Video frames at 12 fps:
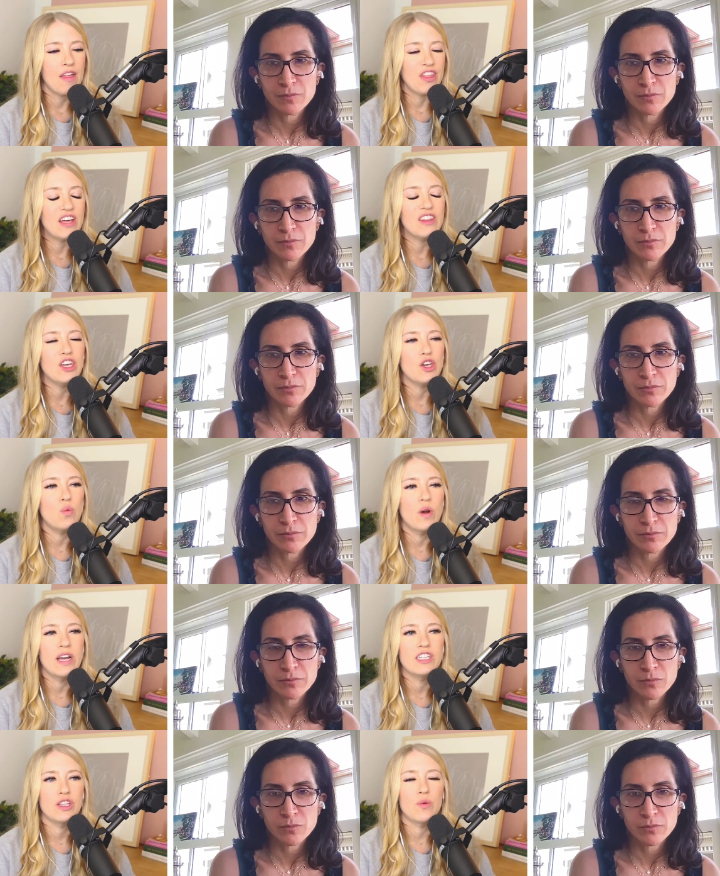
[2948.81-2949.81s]
Speaker 1: thing that you
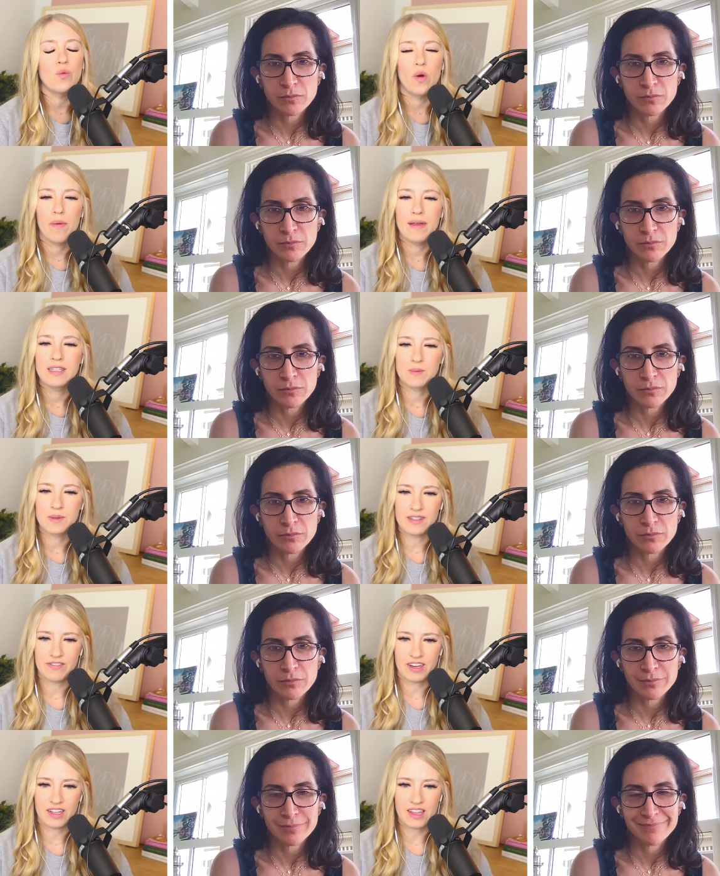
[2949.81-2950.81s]
wish that women
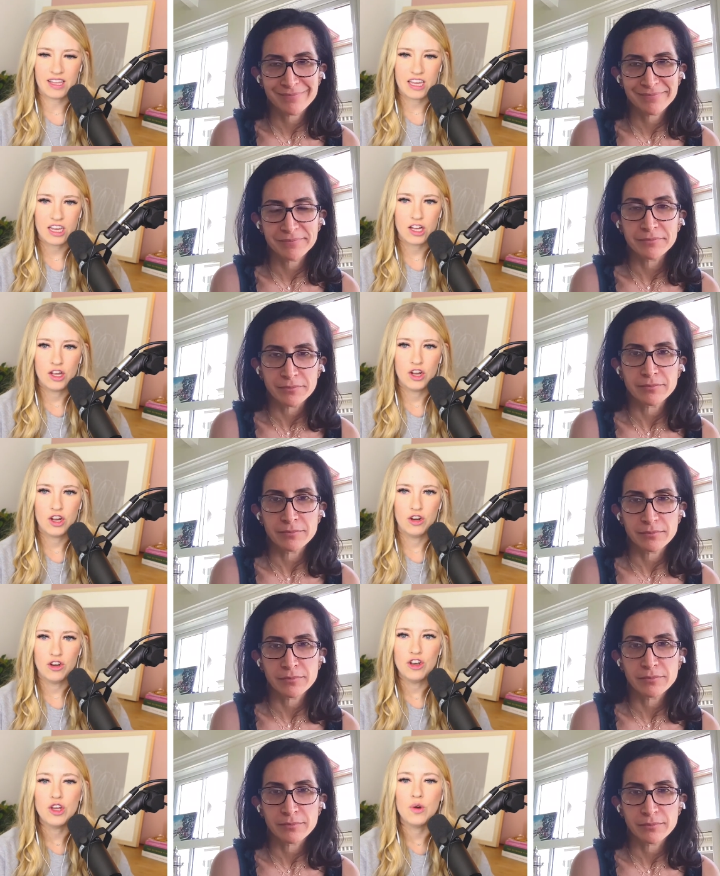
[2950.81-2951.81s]
specifically
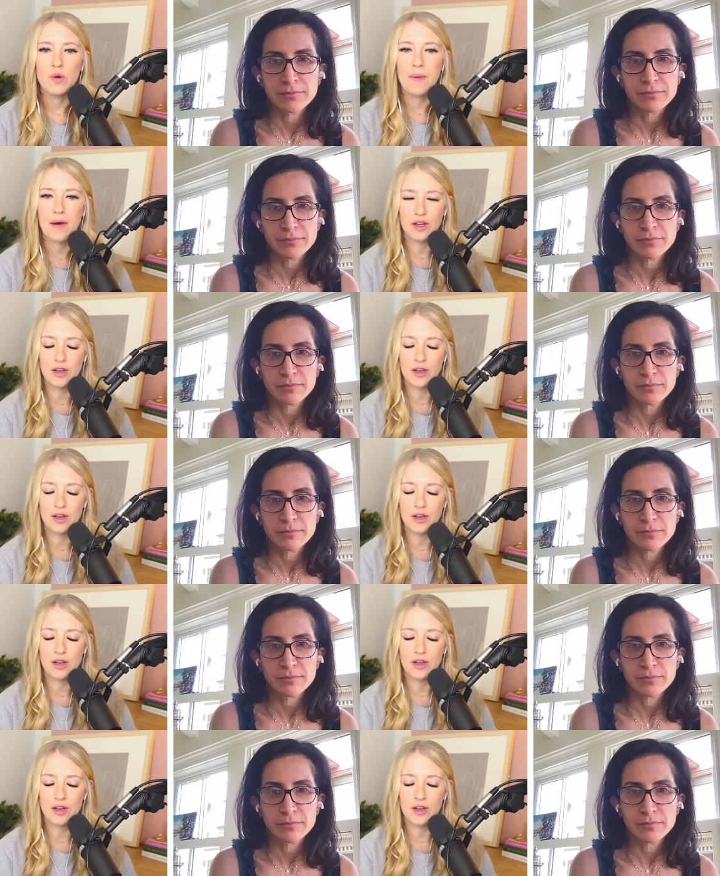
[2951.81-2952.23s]
knew about